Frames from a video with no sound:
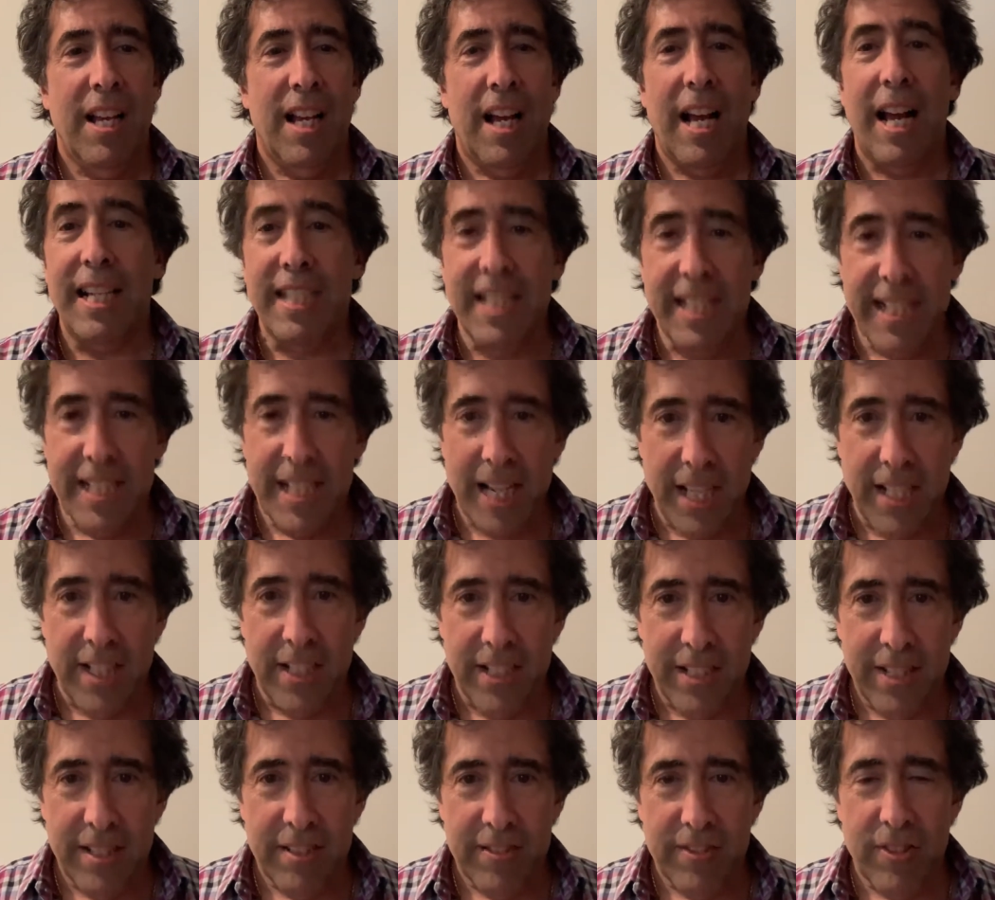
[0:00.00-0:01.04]
I need an
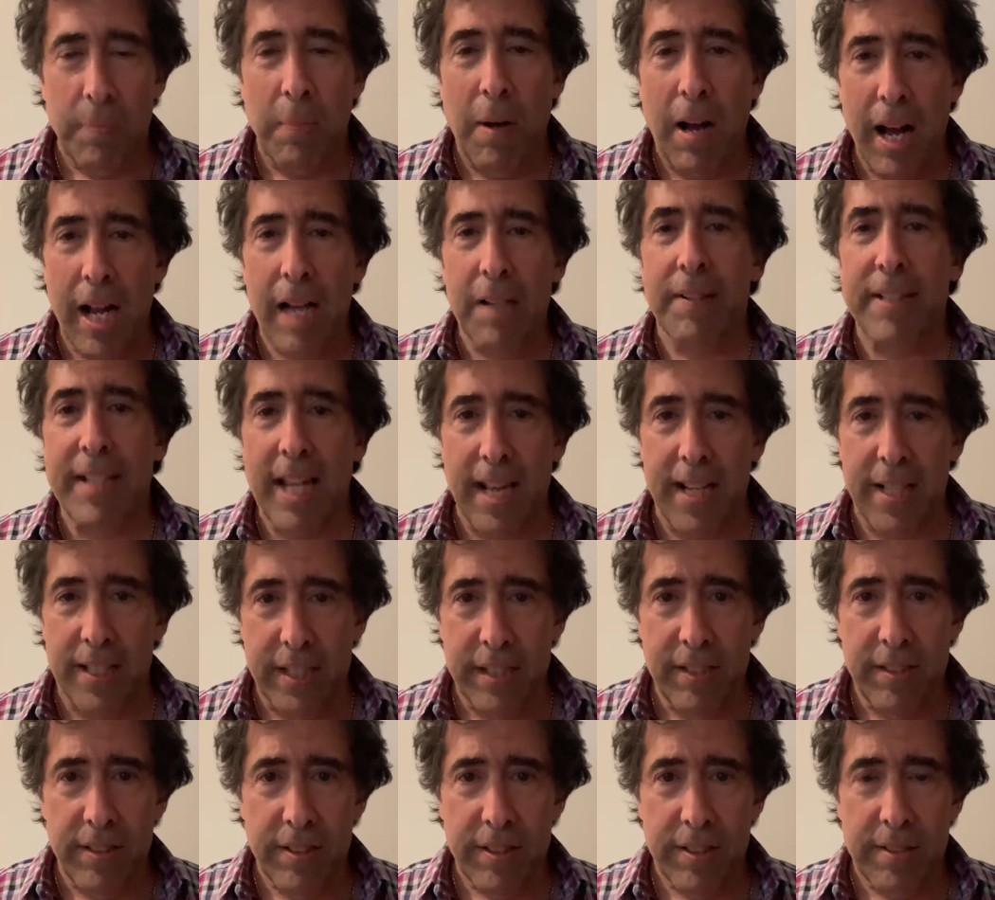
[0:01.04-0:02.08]
editor. So I'm hiring
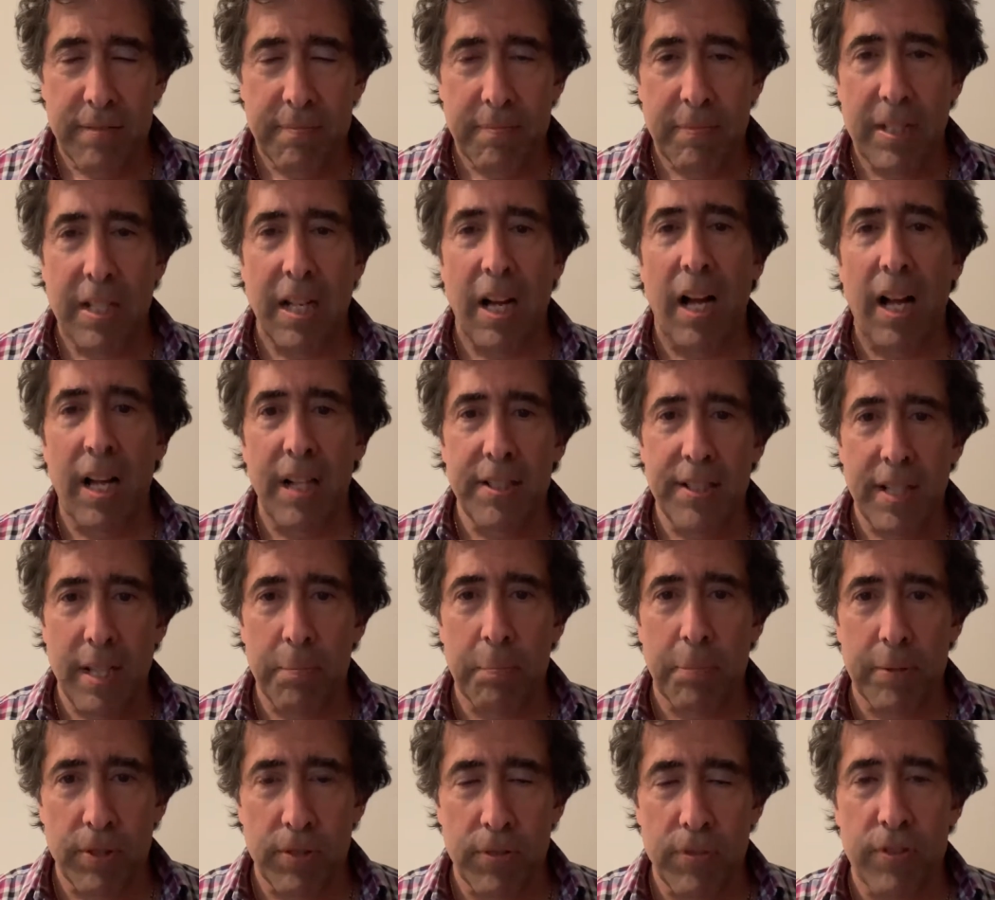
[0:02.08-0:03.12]
editors, content
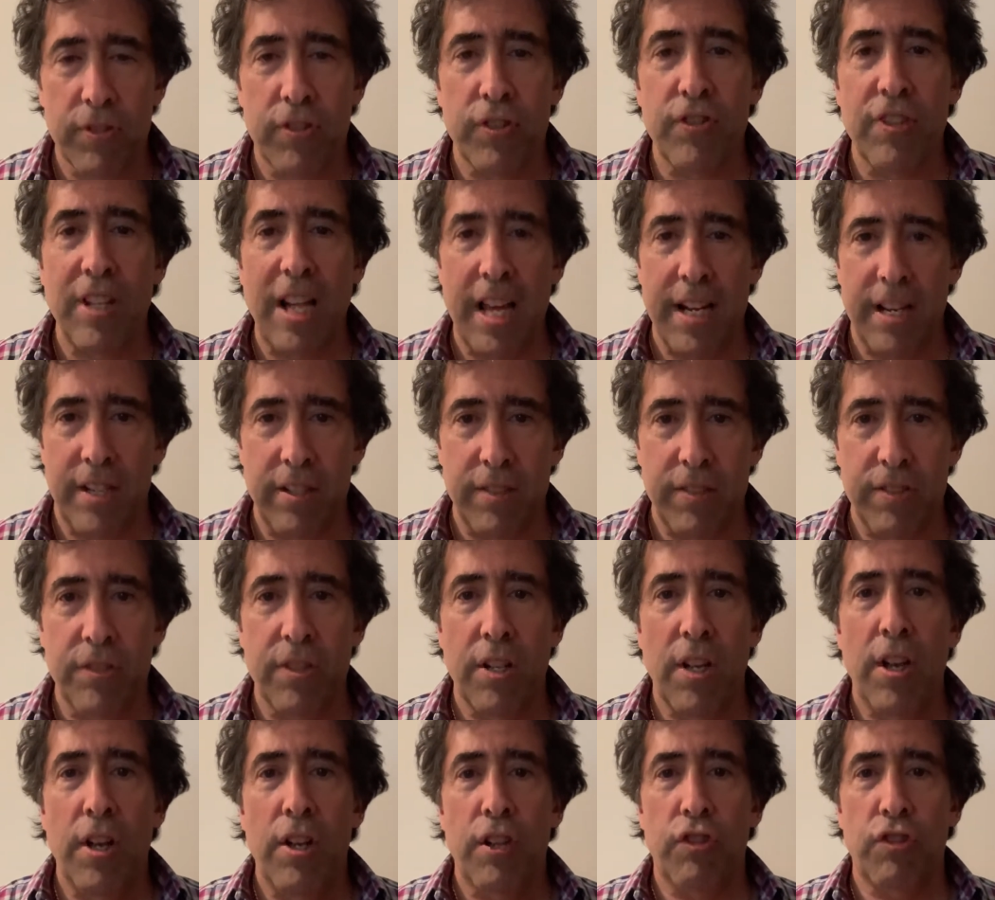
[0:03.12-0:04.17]
producers, editors
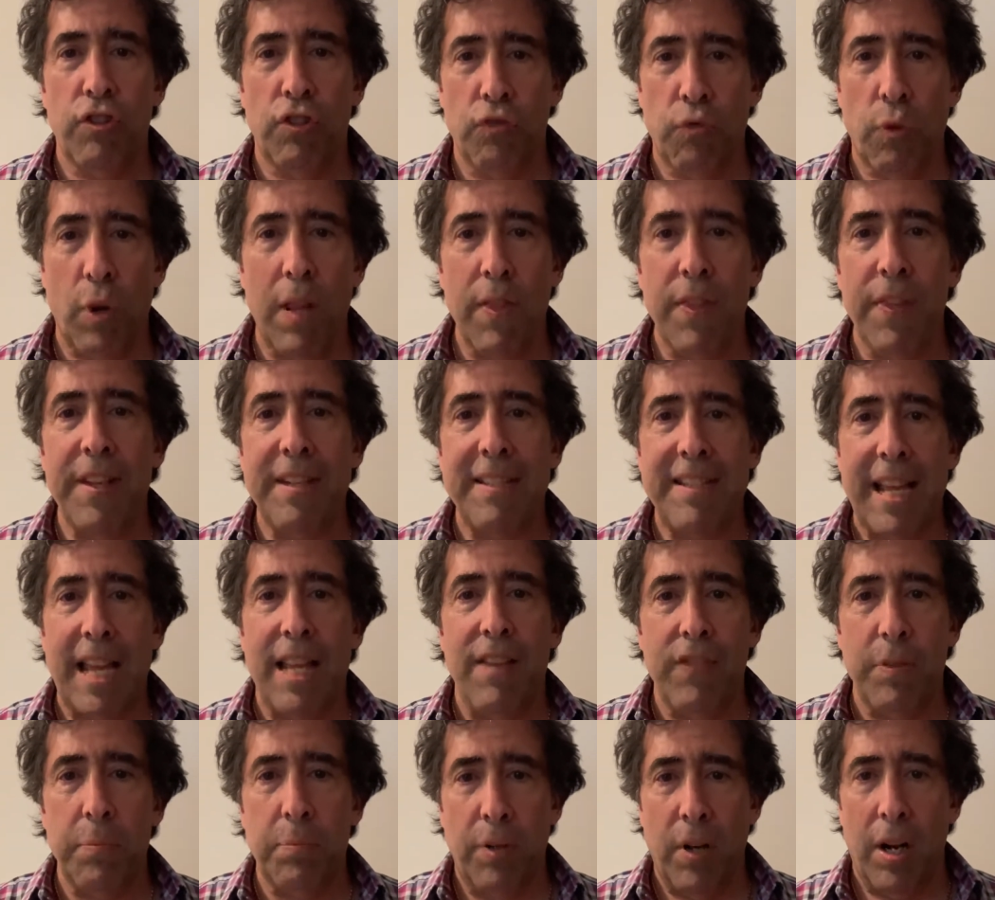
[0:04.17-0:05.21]
to run the
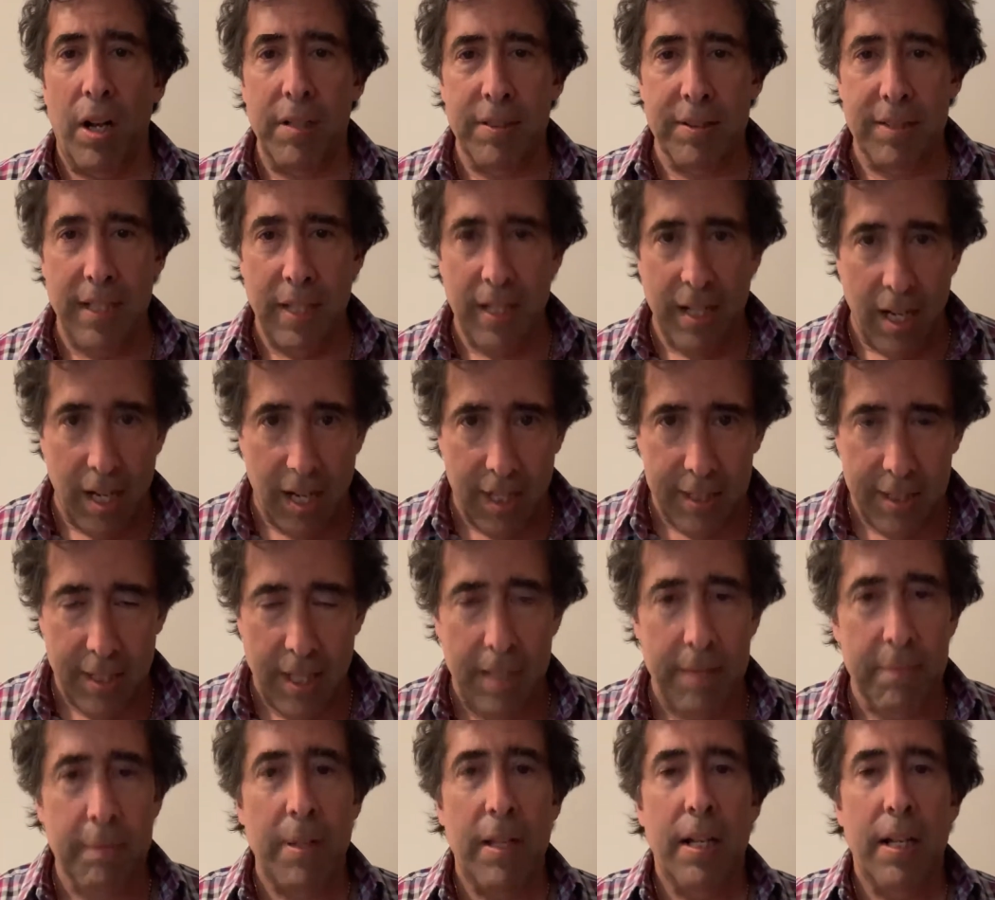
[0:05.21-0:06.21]
David Bronstein content.